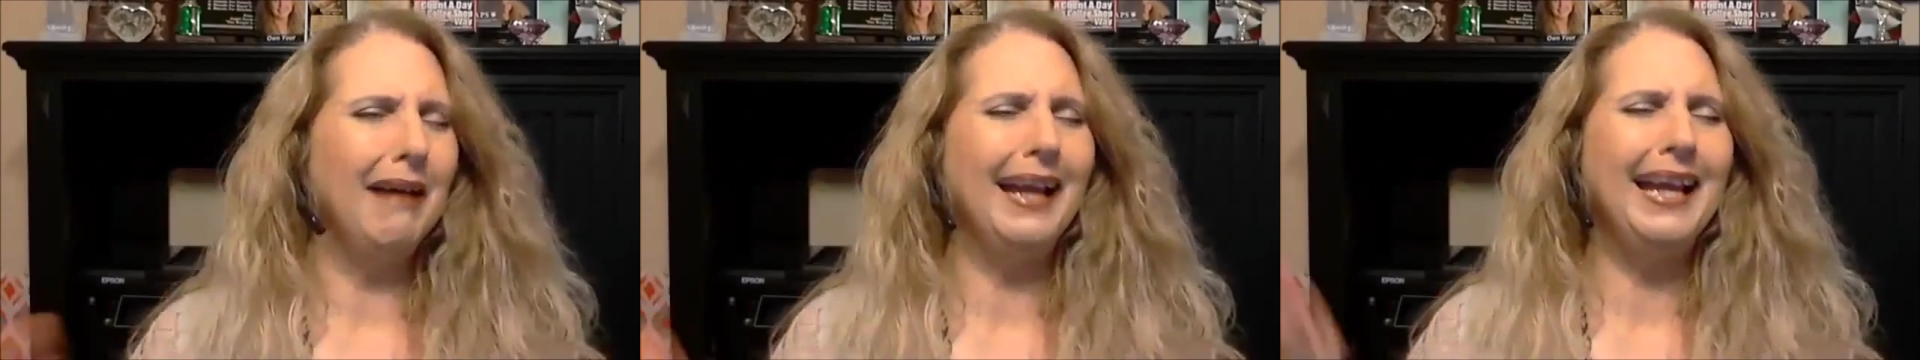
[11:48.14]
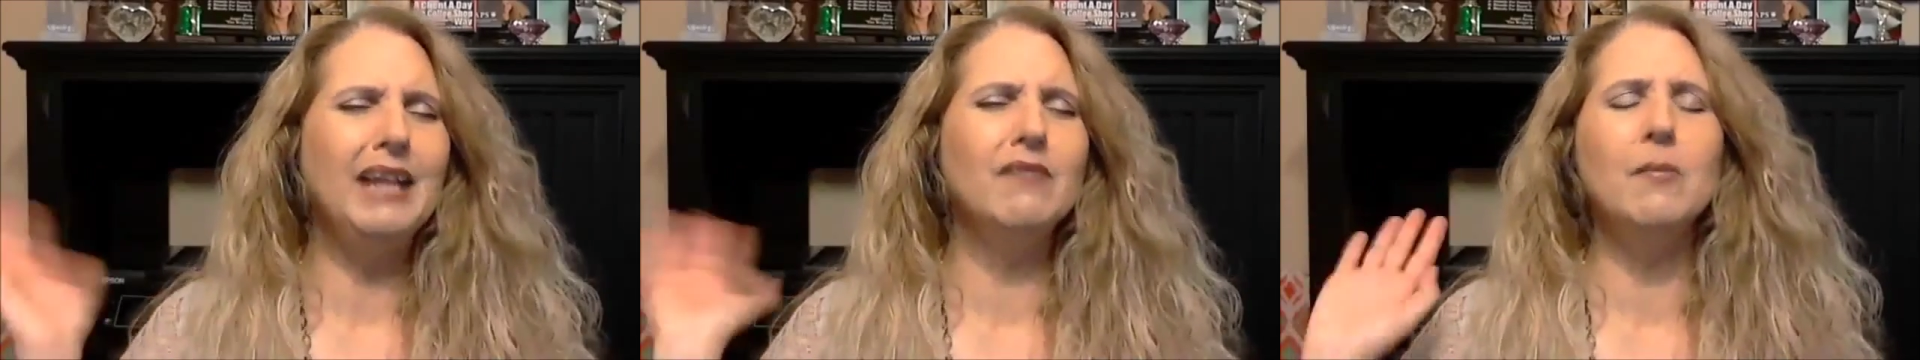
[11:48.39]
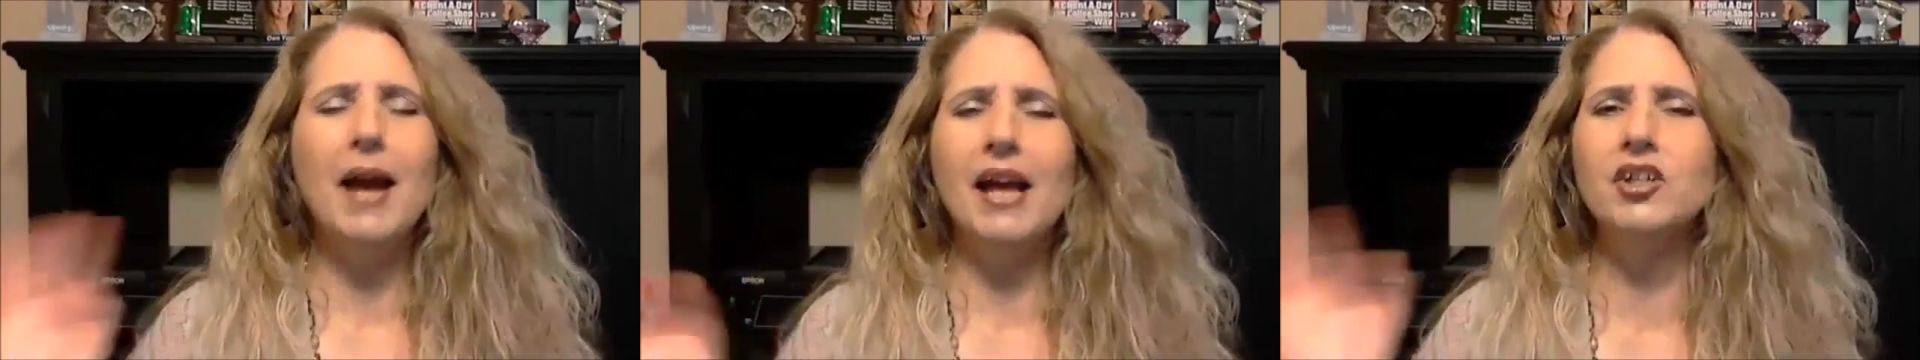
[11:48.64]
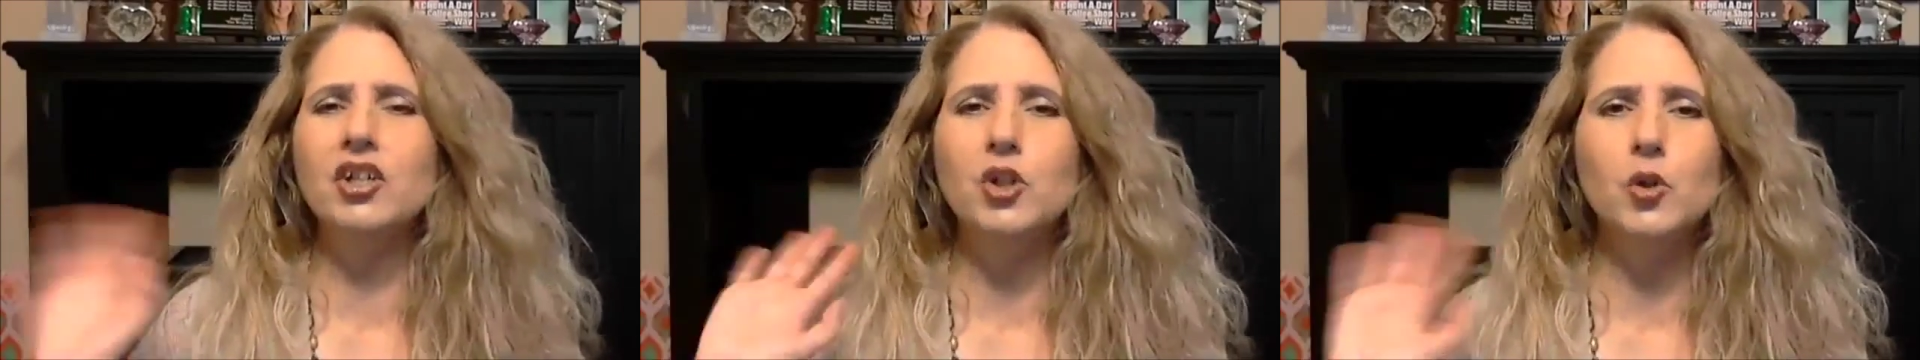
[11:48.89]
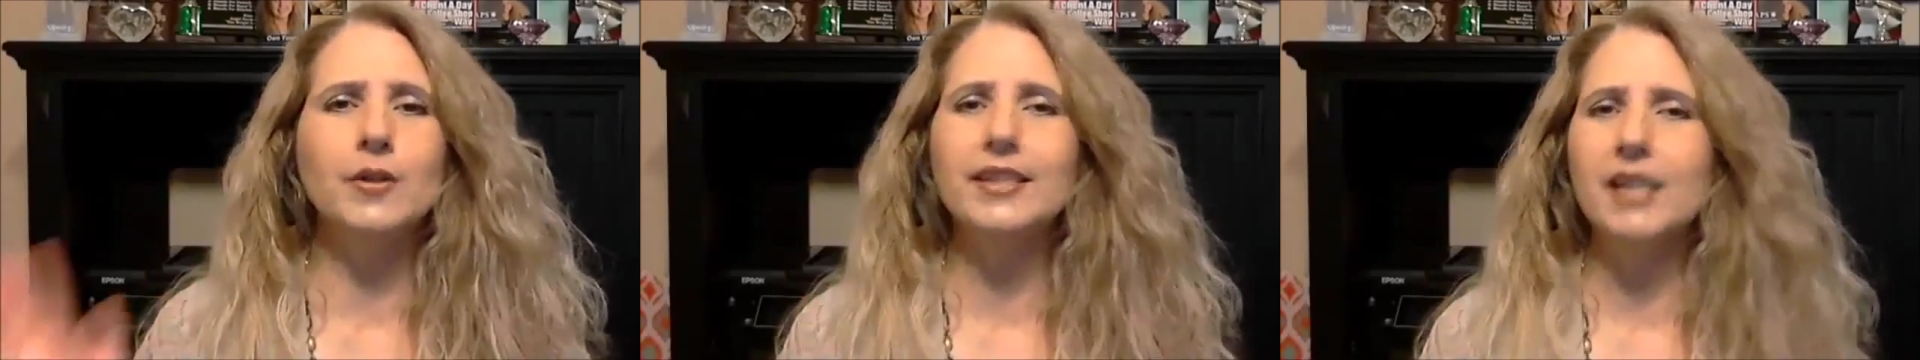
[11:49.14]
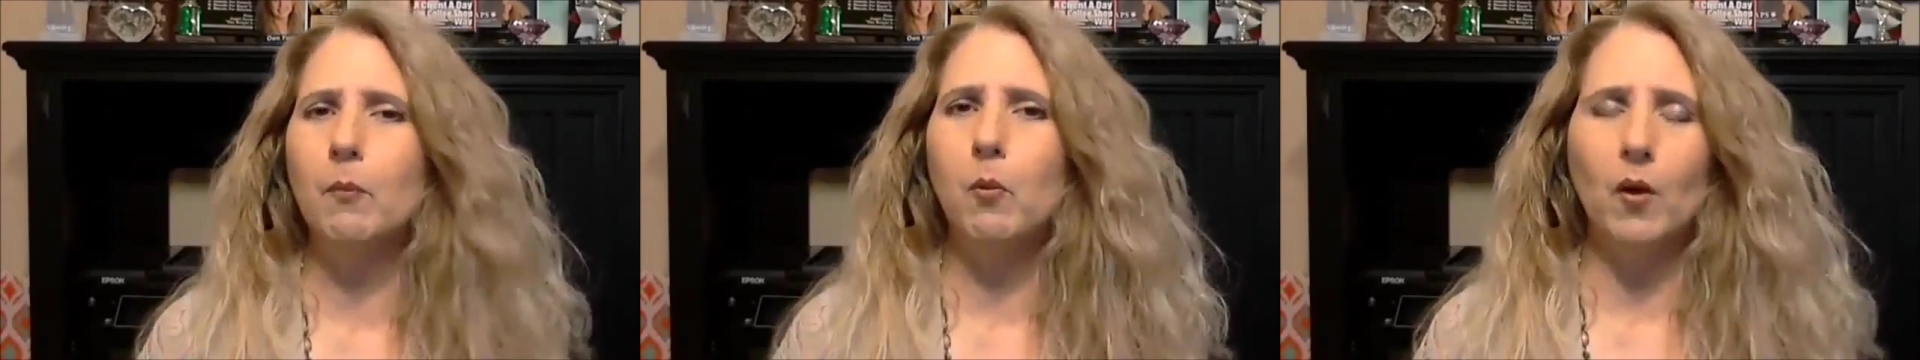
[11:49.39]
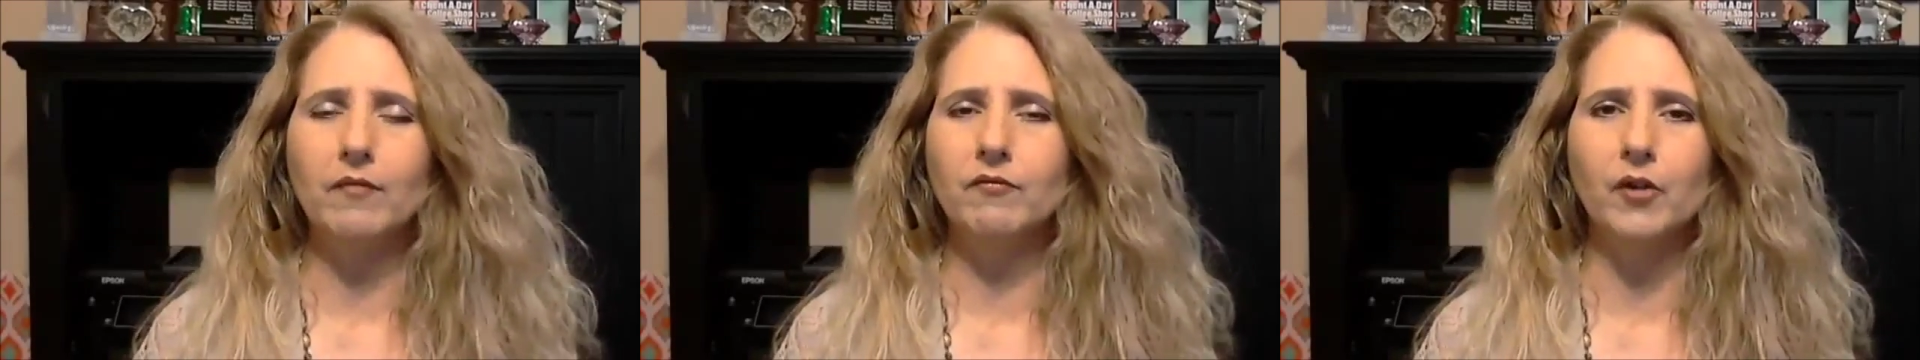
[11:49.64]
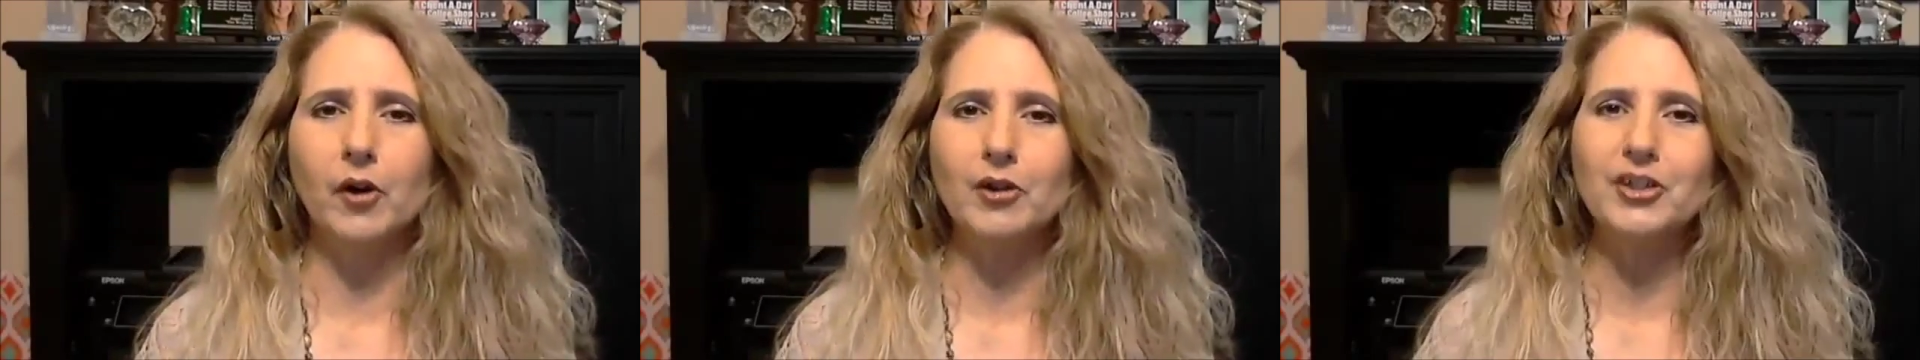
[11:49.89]
I can't even imagine doing step 1
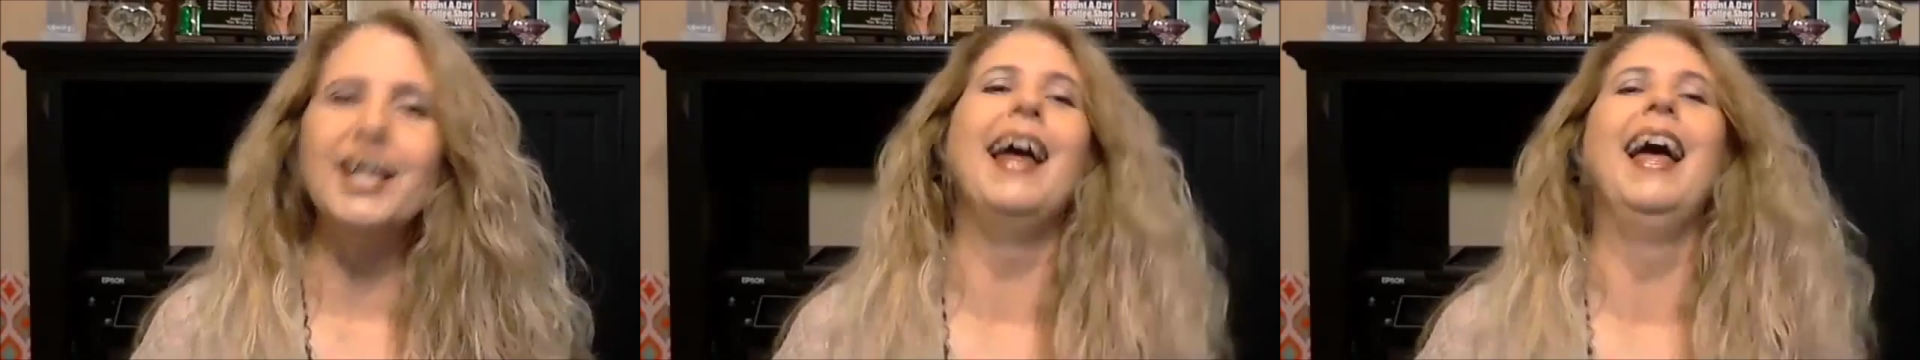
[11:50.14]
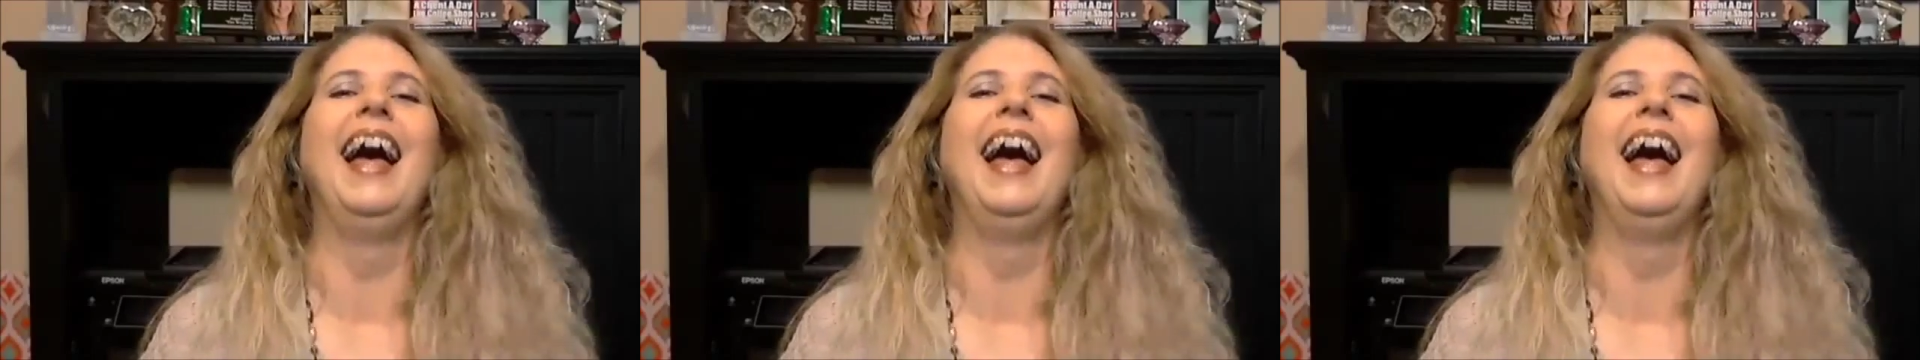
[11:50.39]
first.